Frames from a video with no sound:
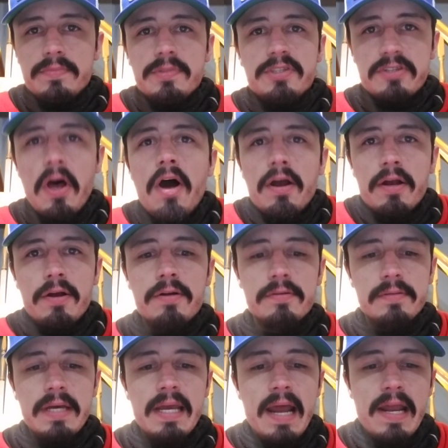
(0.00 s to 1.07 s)
soccer.
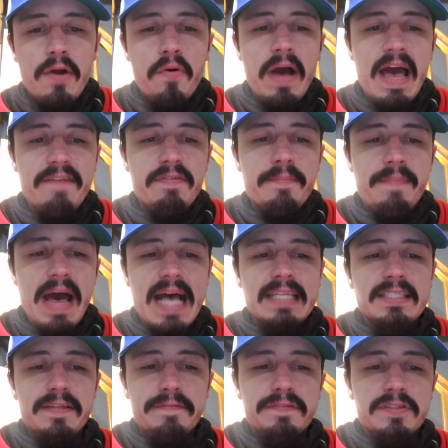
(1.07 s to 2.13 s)
And I don't have a
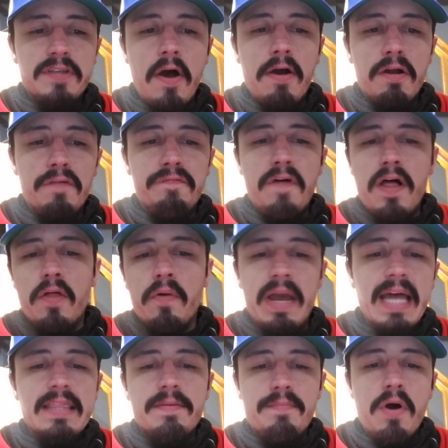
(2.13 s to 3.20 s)
massive soccer following
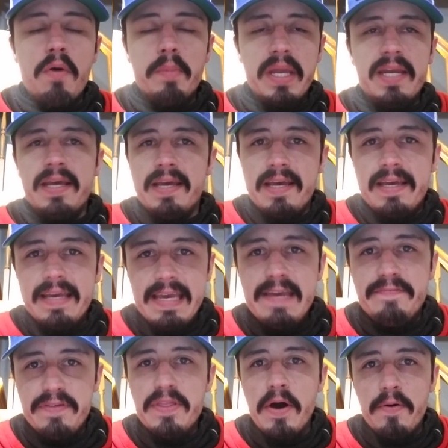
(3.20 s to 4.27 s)
at the moment,
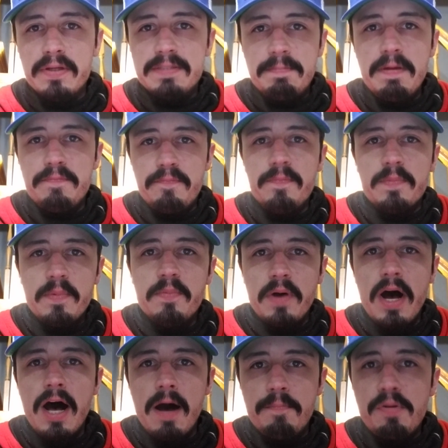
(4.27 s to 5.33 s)
even though it's been
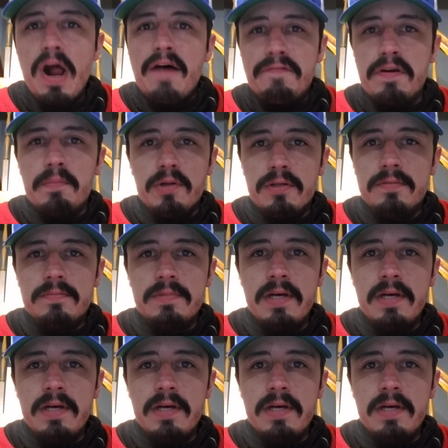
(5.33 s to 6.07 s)
profitable.